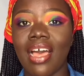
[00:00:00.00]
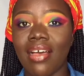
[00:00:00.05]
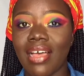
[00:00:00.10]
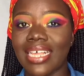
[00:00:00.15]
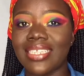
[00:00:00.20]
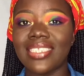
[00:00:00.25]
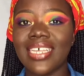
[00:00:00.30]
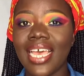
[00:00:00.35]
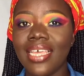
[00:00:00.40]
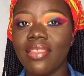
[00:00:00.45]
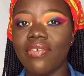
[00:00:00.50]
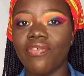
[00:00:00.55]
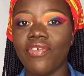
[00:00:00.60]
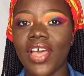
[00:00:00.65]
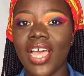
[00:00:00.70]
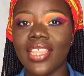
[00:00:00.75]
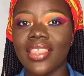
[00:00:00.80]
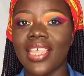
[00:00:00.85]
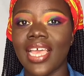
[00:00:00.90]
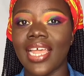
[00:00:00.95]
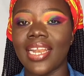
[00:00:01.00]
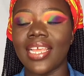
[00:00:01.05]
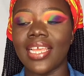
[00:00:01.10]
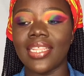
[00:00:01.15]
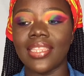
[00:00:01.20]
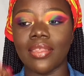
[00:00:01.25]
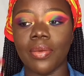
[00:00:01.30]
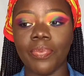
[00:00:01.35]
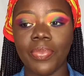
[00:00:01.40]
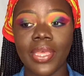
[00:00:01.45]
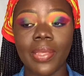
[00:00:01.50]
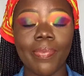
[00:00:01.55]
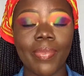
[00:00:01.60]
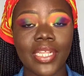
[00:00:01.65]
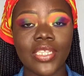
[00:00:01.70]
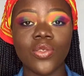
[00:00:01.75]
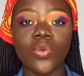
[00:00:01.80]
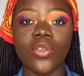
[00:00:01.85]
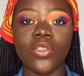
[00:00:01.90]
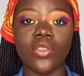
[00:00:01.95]
aside the fact that the
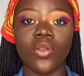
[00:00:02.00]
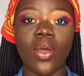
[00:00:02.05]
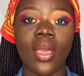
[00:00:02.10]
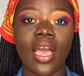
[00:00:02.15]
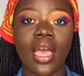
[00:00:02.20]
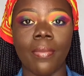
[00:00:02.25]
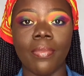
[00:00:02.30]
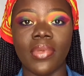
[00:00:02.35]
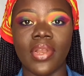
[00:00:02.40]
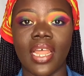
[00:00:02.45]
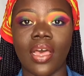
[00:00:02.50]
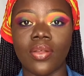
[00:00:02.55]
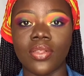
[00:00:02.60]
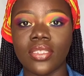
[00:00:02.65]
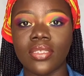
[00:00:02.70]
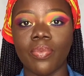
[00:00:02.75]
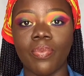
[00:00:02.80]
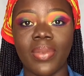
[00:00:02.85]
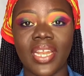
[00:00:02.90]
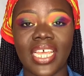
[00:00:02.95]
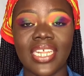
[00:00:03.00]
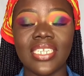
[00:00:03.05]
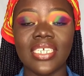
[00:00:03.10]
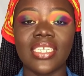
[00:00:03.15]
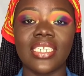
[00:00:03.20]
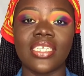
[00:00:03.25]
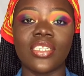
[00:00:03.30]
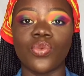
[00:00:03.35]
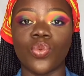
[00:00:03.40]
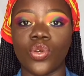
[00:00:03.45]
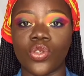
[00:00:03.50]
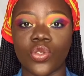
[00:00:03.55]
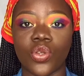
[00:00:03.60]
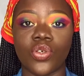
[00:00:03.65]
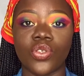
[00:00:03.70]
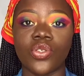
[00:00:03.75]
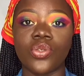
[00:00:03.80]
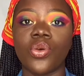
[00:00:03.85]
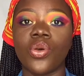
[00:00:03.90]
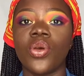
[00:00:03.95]
pigment was not coming out, blending it was
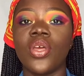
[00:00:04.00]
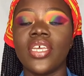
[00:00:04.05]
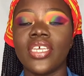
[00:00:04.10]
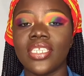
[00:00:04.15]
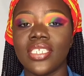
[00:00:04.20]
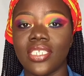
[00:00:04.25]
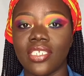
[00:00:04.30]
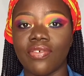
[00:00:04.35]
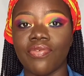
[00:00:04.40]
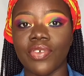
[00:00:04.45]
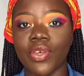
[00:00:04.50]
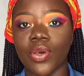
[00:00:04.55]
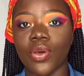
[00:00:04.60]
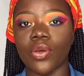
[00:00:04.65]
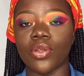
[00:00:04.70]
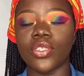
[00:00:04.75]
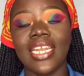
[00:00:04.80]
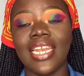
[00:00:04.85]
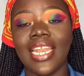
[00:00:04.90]
also difficult.